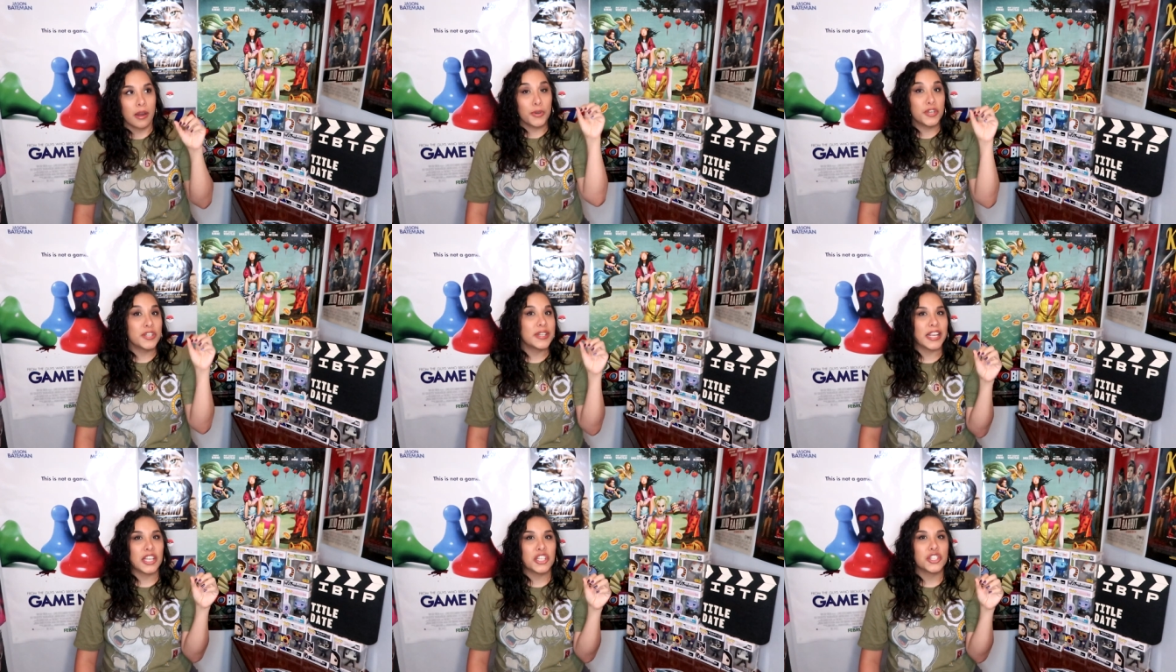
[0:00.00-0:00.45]

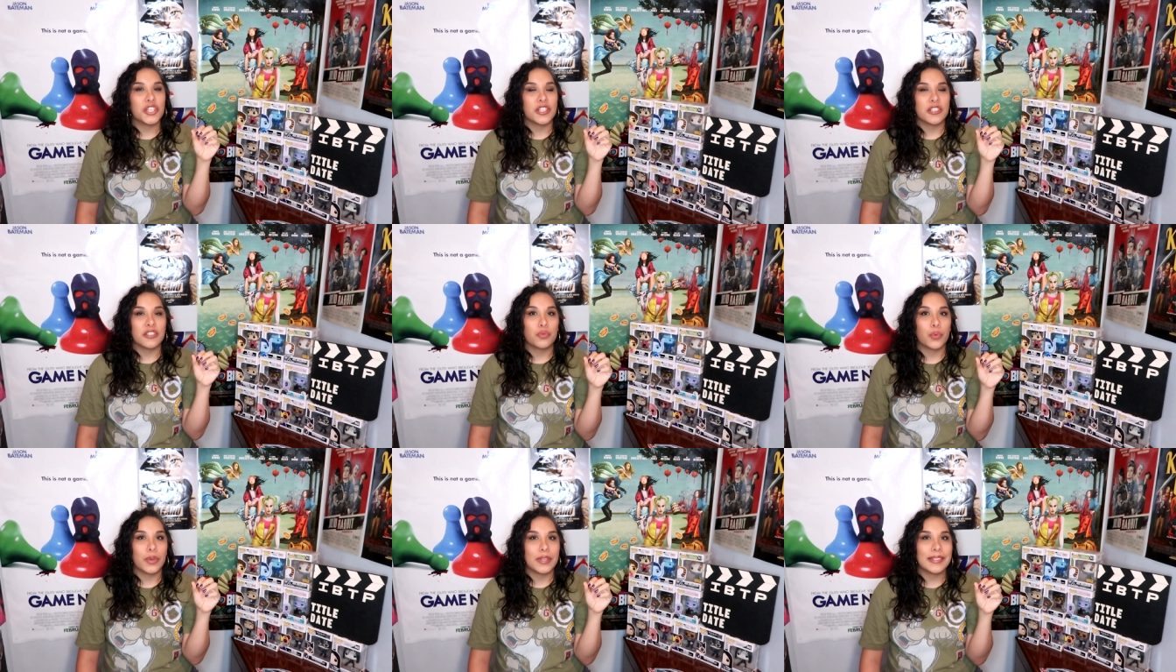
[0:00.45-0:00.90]

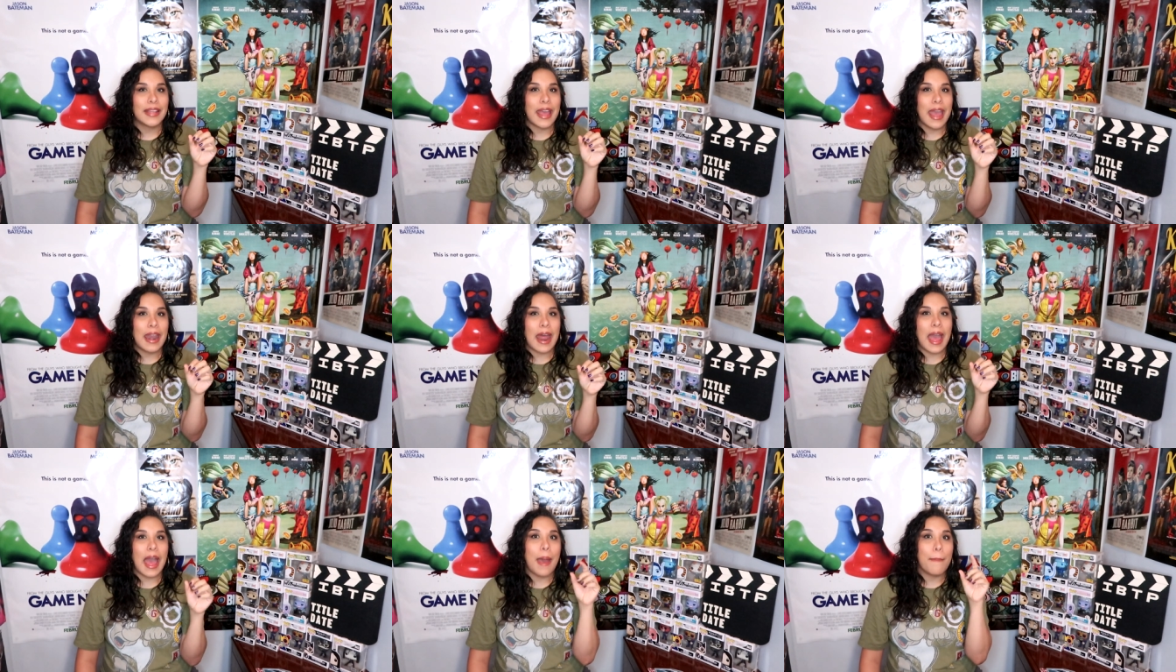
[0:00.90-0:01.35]
predictions was
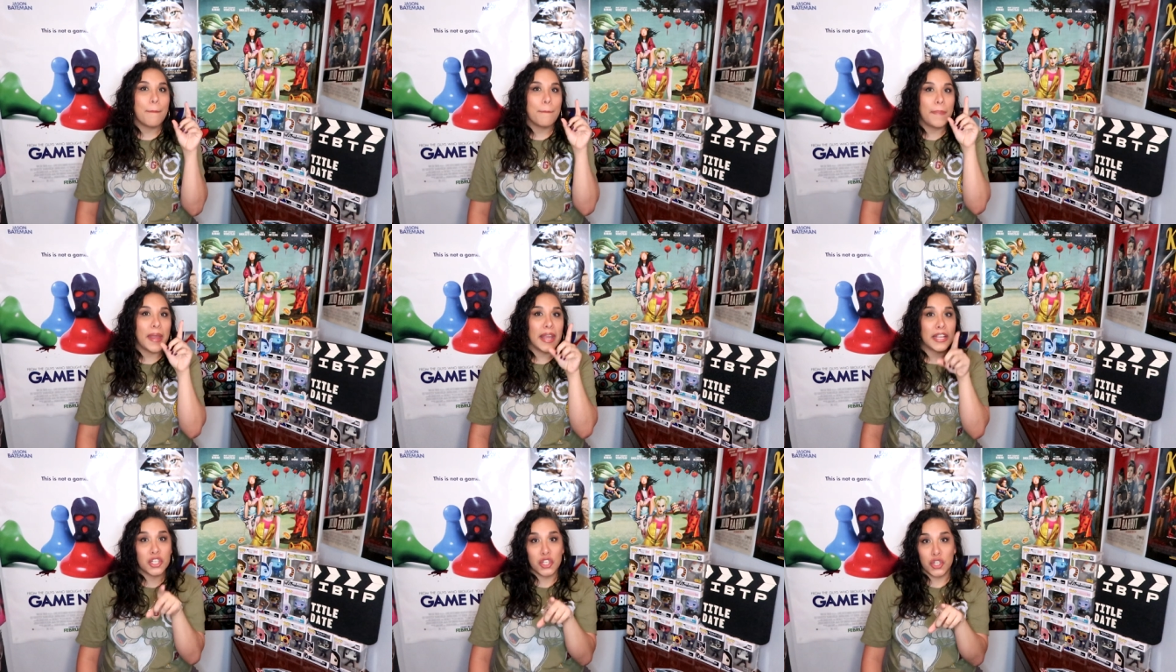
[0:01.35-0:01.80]
that I
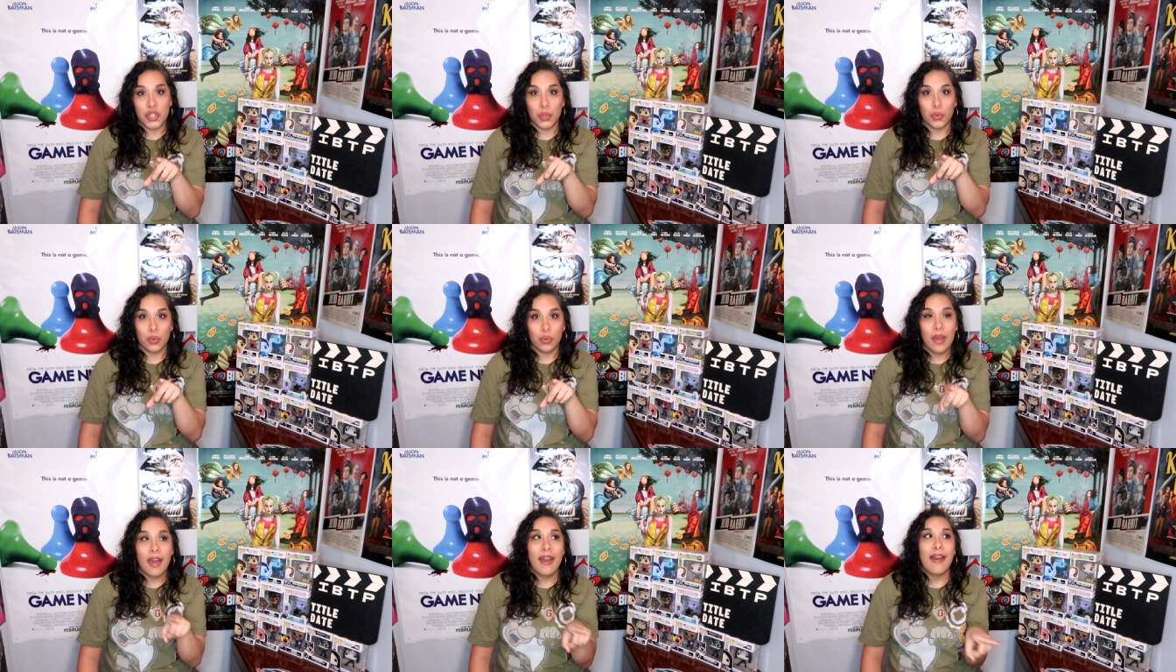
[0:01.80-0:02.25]
bet
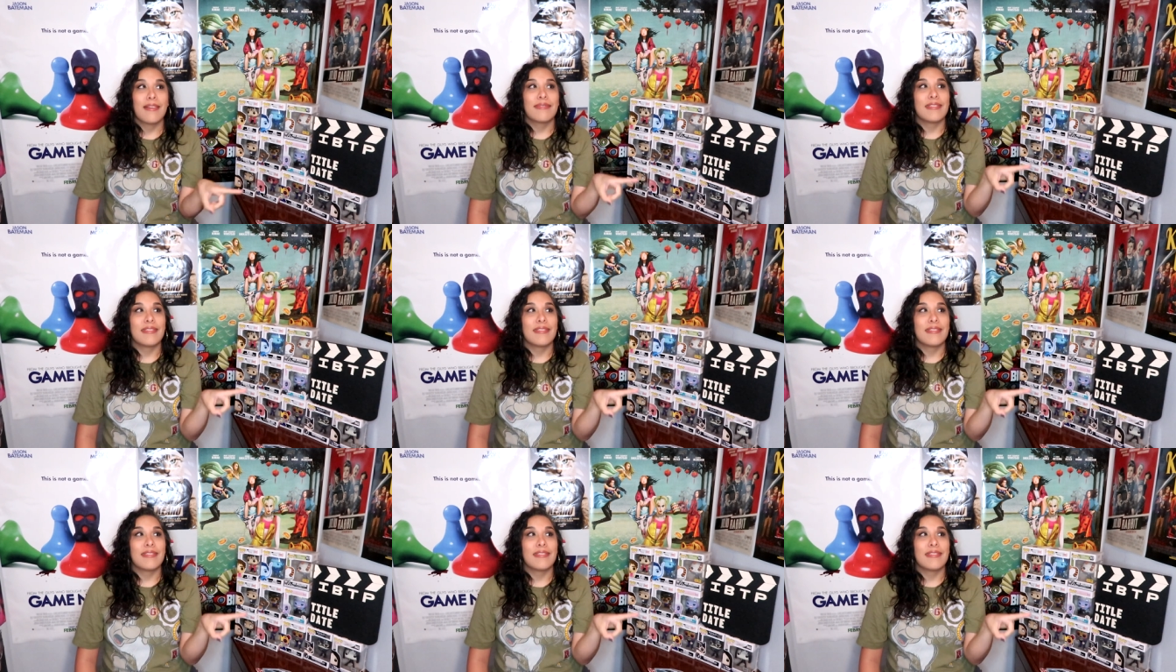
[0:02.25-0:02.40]
you